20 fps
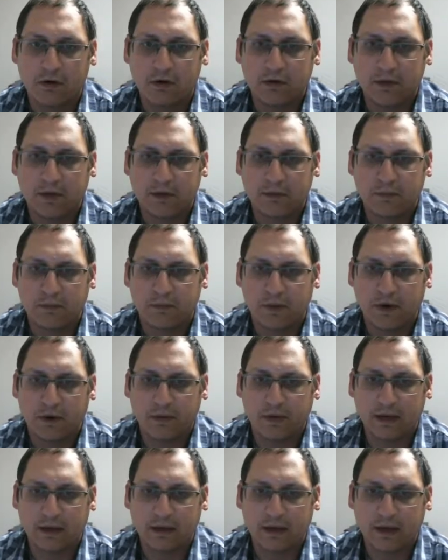that's probably
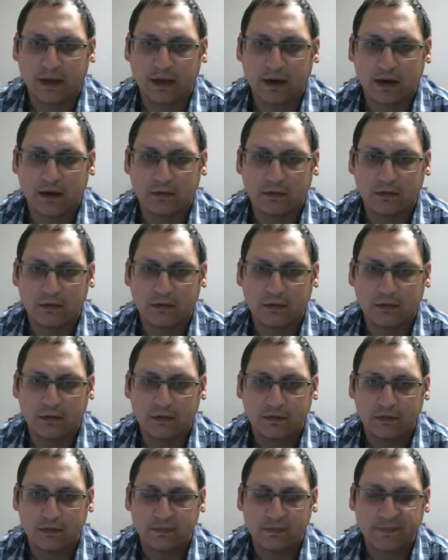gonna take it out.
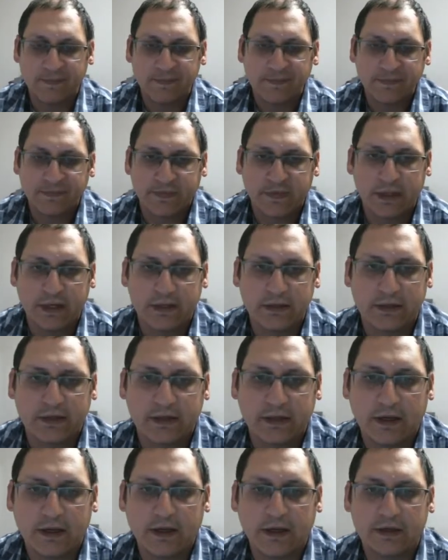Yes, it
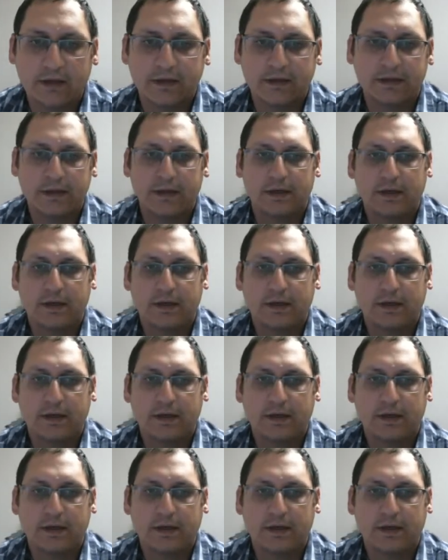does.